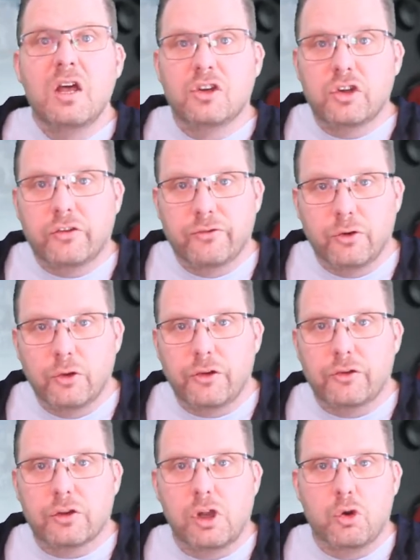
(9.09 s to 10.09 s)
Just full
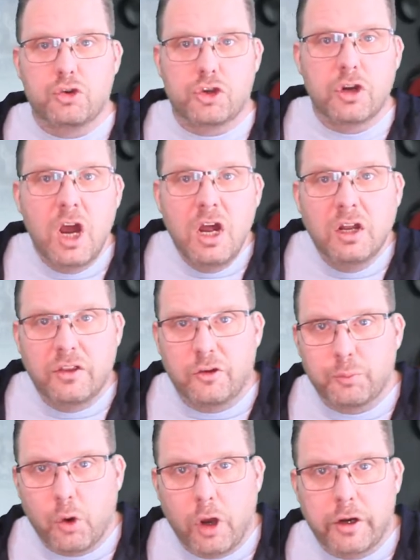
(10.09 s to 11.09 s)
disclosure,
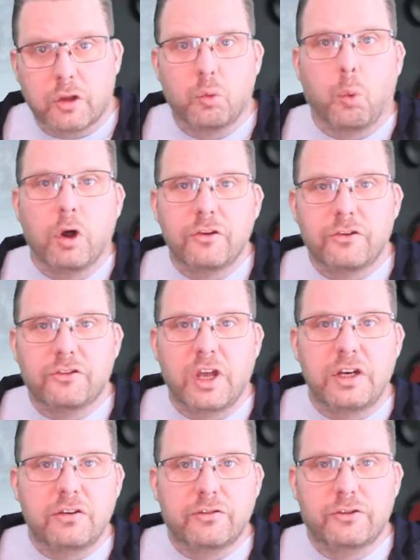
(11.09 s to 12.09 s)
this product was
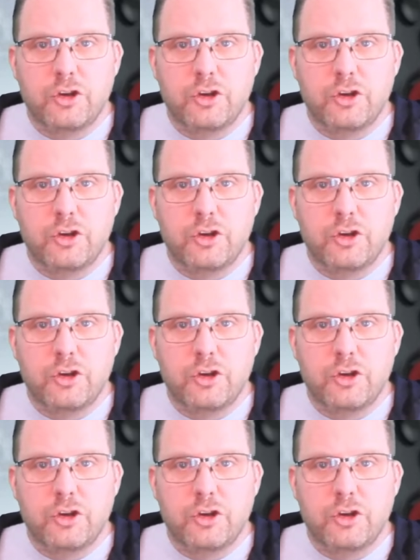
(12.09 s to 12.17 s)
sent